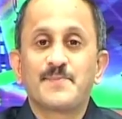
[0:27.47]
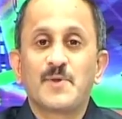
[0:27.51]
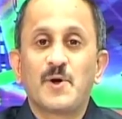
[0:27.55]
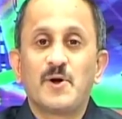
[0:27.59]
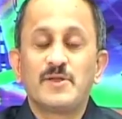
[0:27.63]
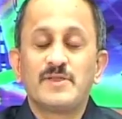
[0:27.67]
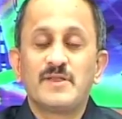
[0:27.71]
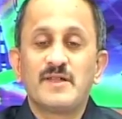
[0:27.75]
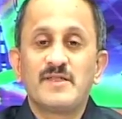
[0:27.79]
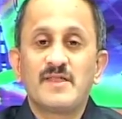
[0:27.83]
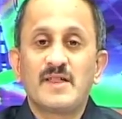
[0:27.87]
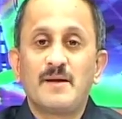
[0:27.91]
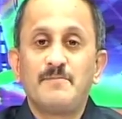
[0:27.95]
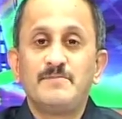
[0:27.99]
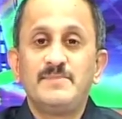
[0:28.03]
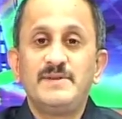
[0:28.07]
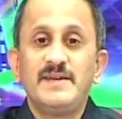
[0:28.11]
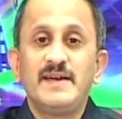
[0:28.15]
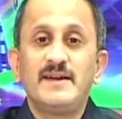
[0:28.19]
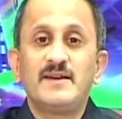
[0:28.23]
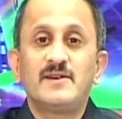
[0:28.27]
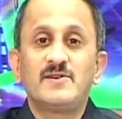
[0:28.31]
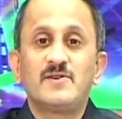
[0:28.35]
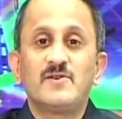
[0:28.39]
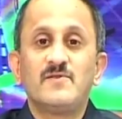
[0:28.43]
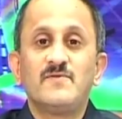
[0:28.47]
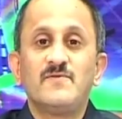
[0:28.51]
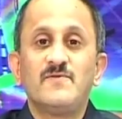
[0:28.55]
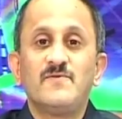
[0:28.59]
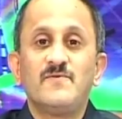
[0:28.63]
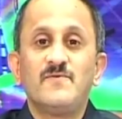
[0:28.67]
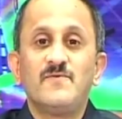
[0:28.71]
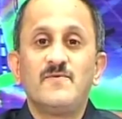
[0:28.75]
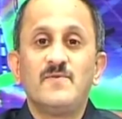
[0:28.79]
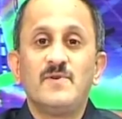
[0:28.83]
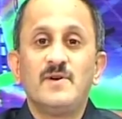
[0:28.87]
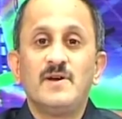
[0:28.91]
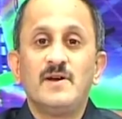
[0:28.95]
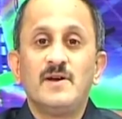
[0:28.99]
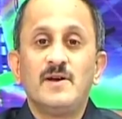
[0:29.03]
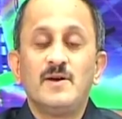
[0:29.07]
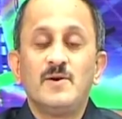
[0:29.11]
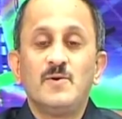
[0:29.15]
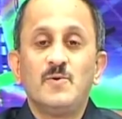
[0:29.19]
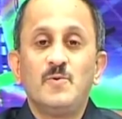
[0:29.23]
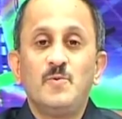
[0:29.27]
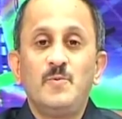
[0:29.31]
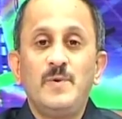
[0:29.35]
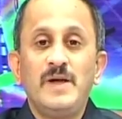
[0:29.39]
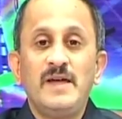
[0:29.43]
on the subject of
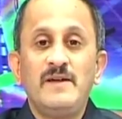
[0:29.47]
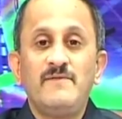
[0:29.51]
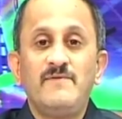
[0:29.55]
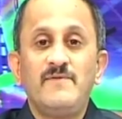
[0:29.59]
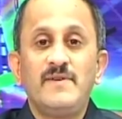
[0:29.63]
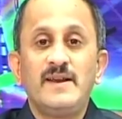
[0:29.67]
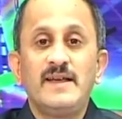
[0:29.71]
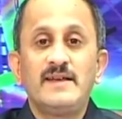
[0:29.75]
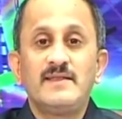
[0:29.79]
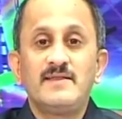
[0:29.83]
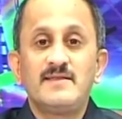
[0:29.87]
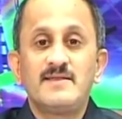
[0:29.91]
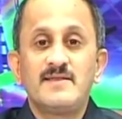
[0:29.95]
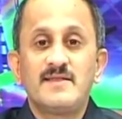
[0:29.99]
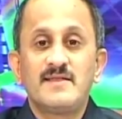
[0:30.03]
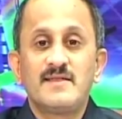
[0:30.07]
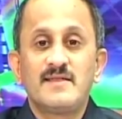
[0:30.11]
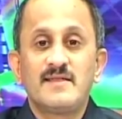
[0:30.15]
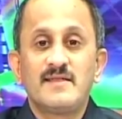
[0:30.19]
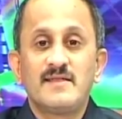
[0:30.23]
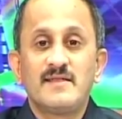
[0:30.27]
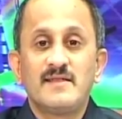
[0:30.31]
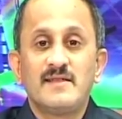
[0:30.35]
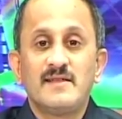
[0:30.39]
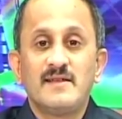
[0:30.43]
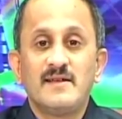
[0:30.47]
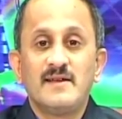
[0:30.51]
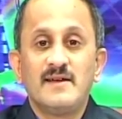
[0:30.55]
wavelets